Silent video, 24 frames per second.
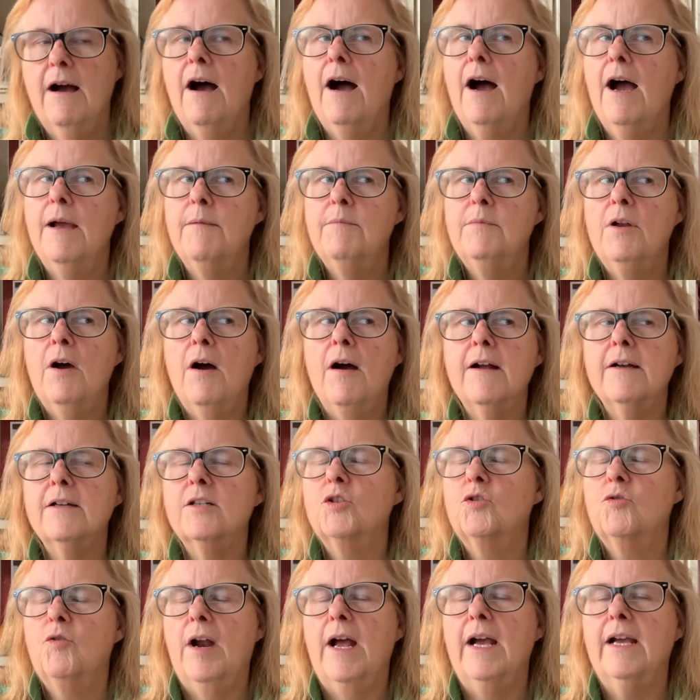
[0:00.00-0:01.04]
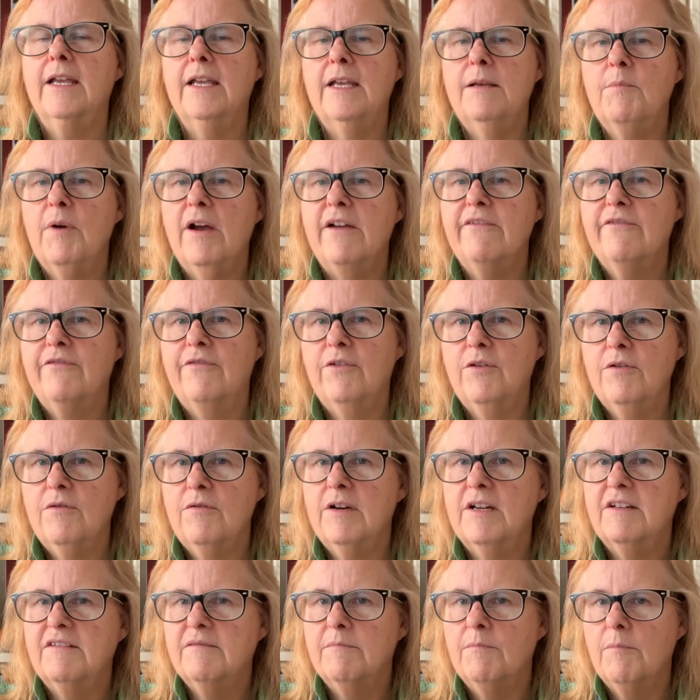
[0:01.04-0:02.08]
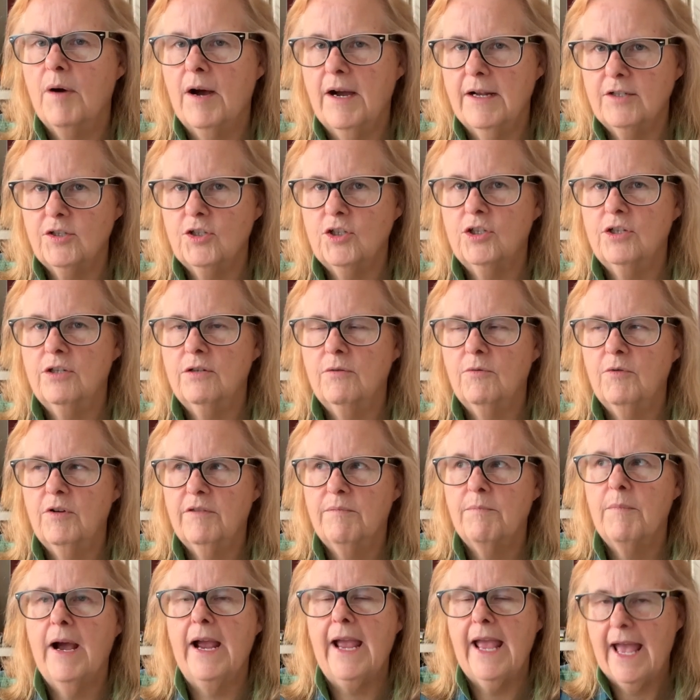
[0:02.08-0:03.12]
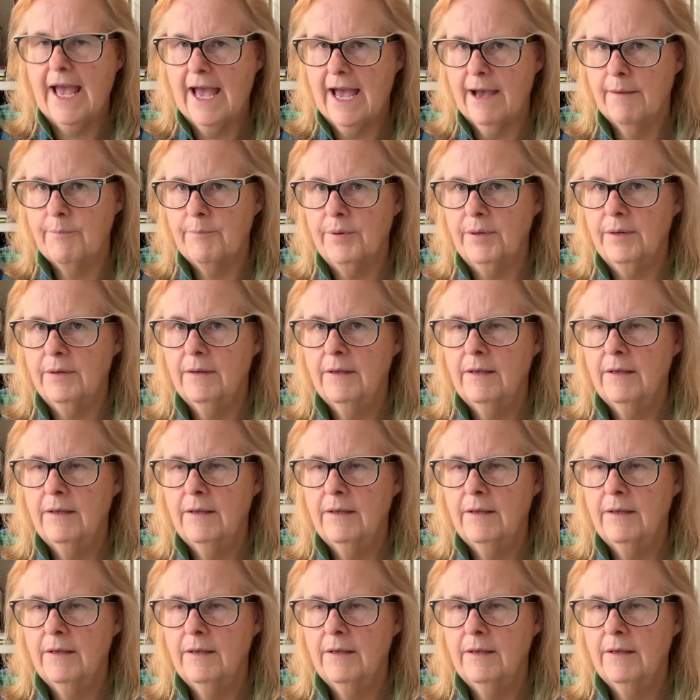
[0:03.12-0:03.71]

I'm not tracking my food as much with my app,